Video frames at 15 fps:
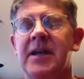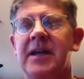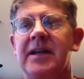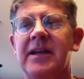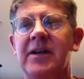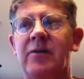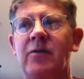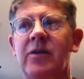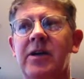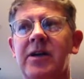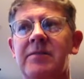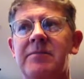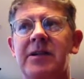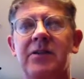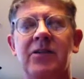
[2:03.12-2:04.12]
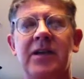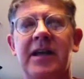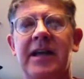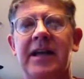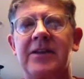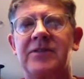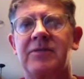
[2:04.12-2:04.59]
And here we're going to be
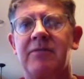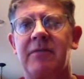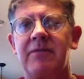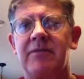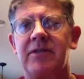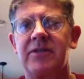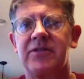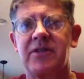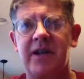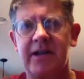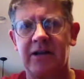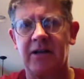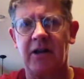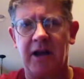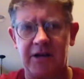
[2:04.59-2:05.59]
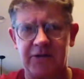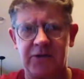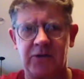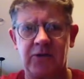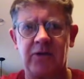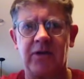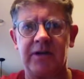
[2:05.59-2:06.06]
looking at some of the
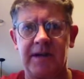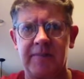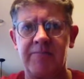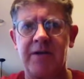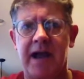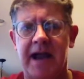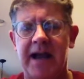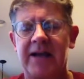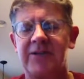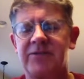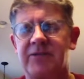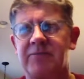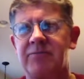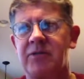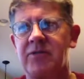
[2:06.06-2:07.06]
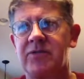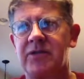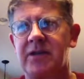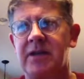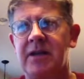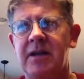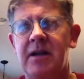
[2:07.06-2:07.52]
psychological impacts of
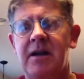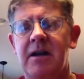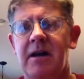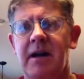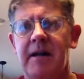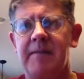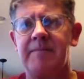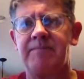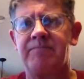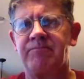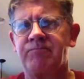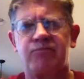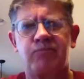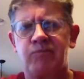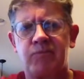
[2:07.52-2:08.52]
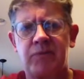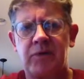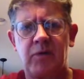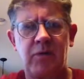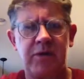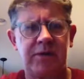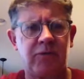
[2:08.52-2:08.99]
music.
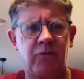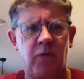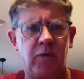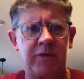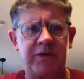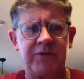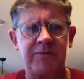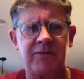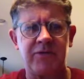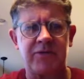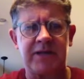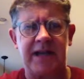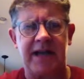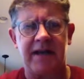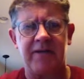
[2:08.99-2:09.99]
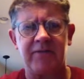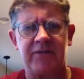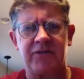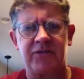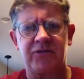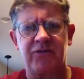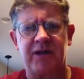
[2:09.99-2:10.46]
What role does music have
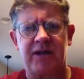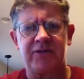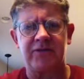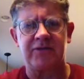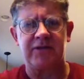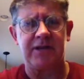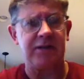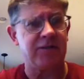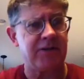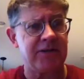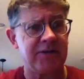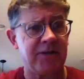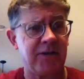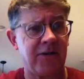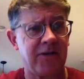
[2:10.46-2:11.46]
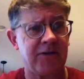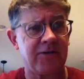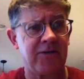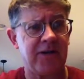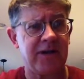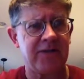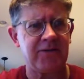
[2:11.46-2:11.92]
in stress? Increasing our
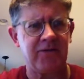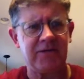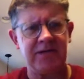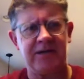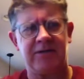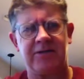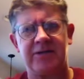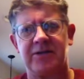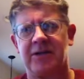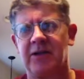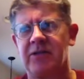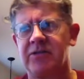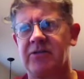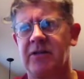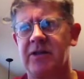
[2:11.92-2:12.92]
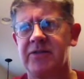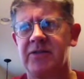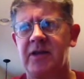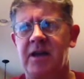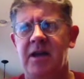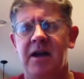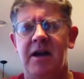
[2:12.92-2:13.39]
stress or decreasing our stress?
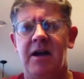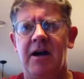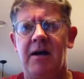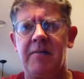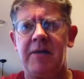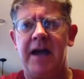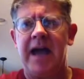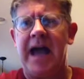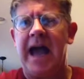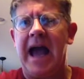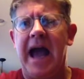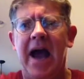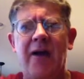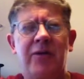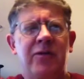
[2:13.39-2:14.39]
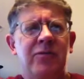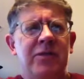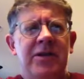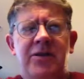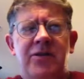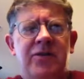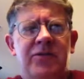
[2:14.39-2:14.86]
How do we
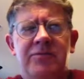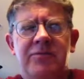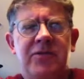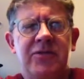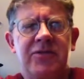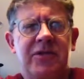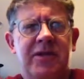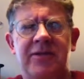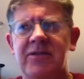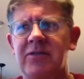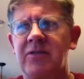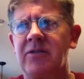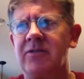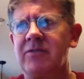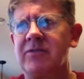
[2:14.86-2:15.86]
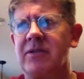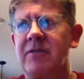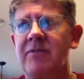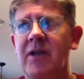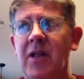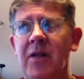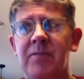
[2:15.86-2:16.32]
use music to
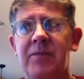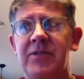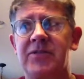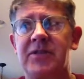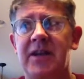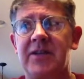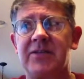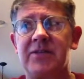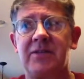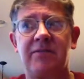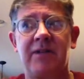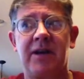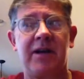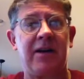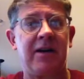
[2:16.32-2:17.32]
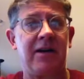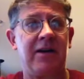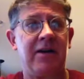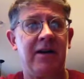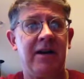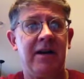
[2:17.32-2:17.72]
develop a sense of our